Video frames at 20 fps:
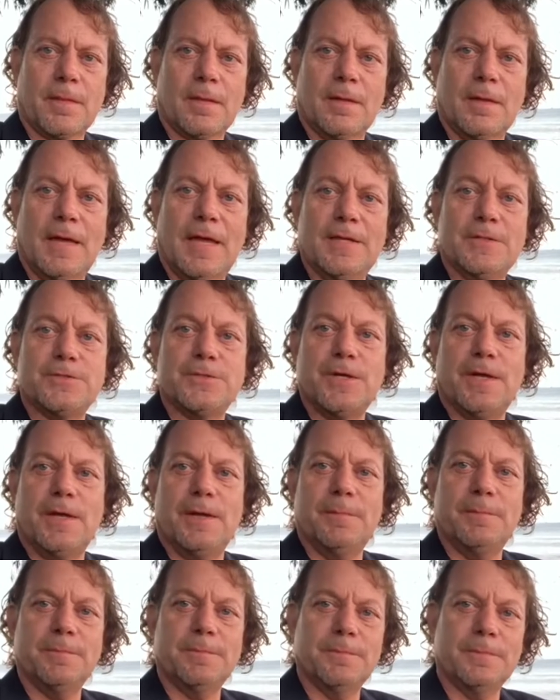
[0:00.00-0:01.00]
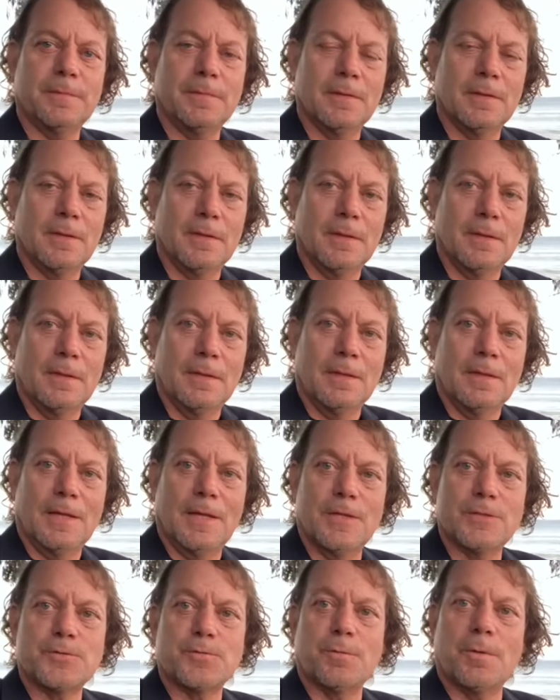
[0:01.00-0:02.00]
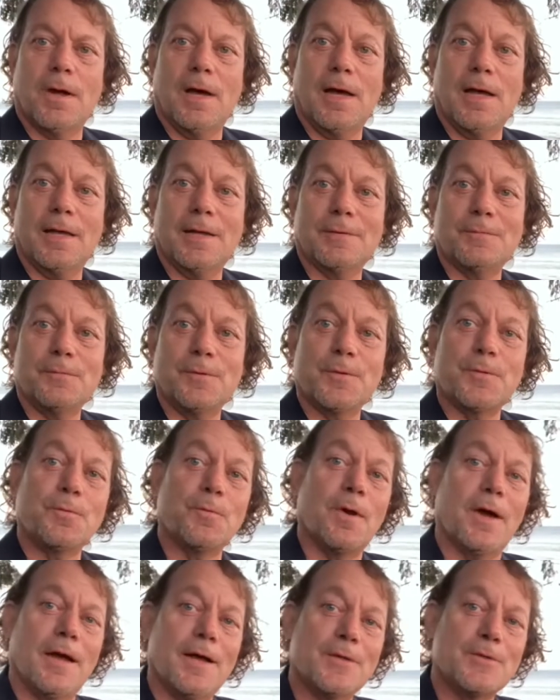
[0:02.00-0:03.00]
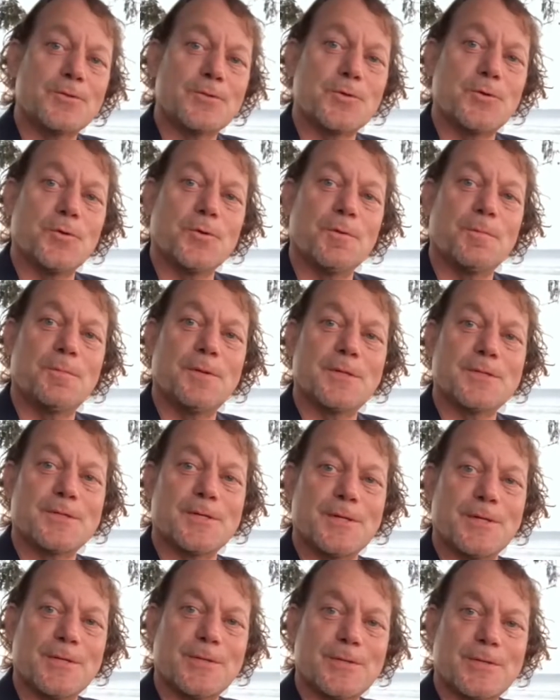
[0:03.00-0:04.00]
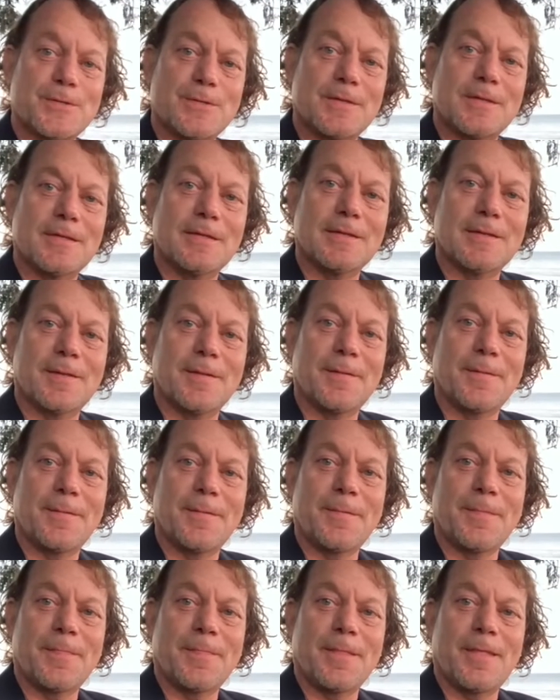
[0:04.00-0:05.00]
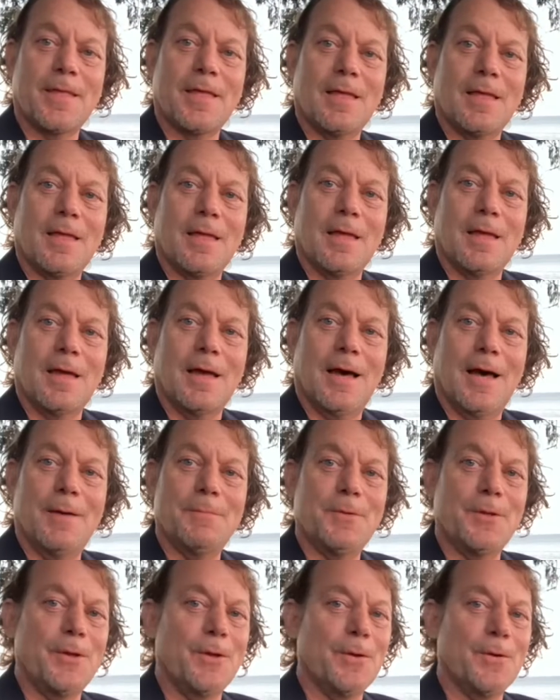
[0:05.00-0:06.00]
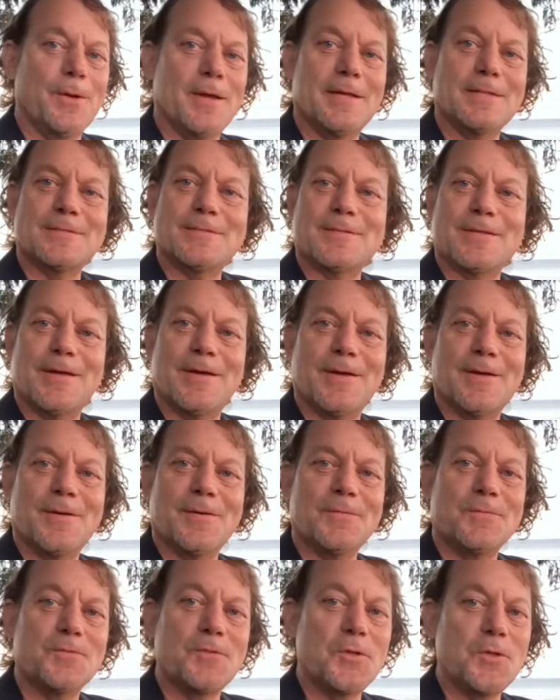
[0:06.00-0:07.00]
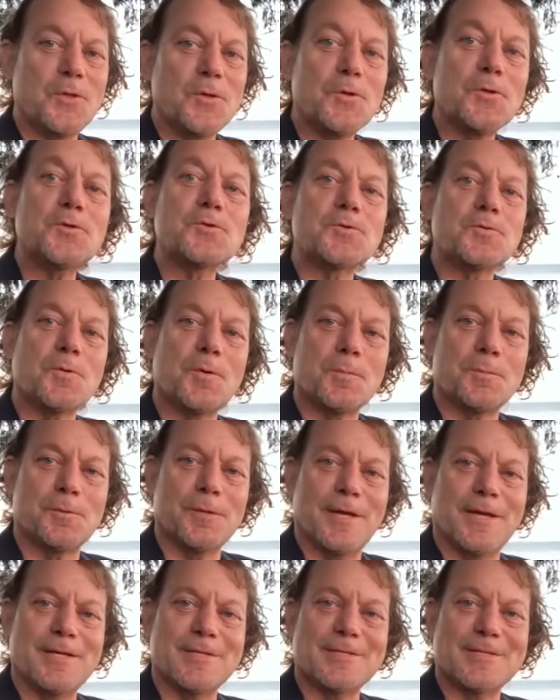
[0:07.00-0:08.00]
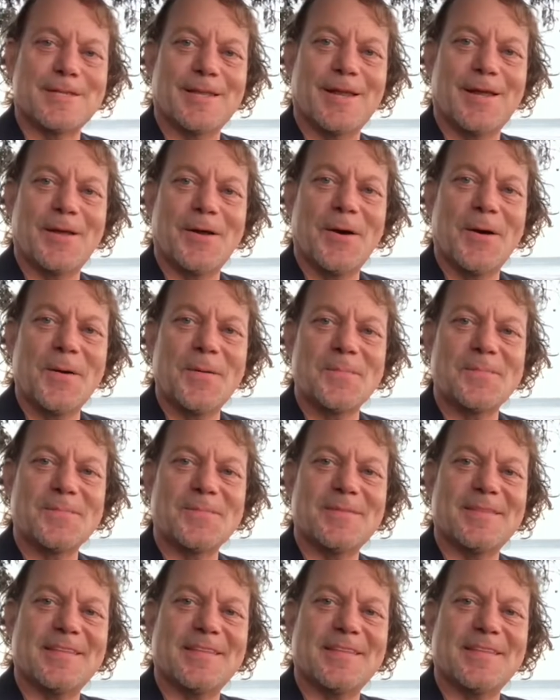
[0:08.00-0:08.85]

Hey team, it's Ryan with Ryan School of Business. I'm here at the usual place that I come